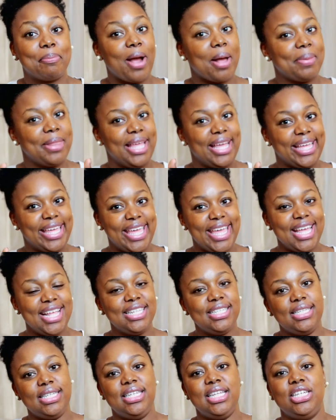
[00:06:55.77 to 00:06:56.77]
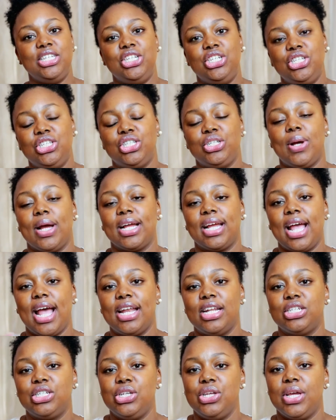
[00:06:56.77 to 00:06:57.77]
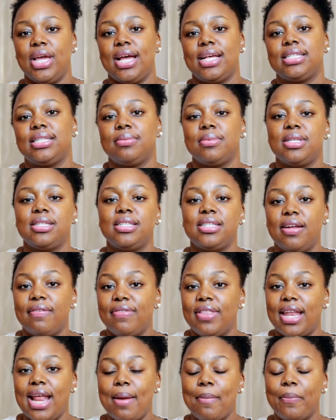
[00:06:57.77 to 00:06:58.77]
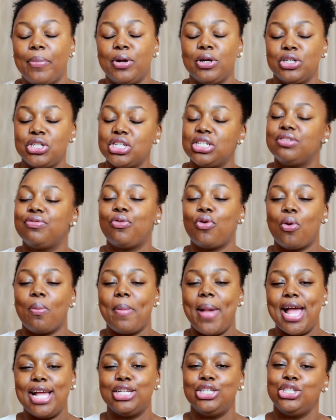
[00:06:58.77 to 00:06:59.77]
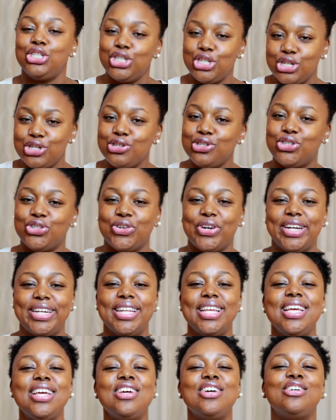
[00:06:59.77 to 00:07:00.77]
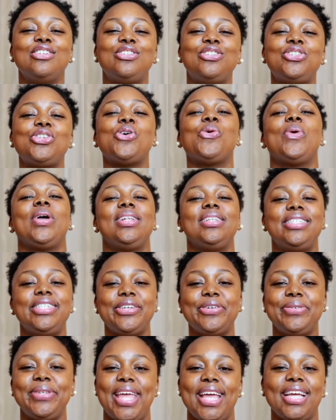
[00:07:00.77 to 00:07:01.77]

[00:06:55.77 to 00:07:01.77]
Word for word: probably a kids edition, so I can kind of show you guys some of the stuff that I purchased for my children. So until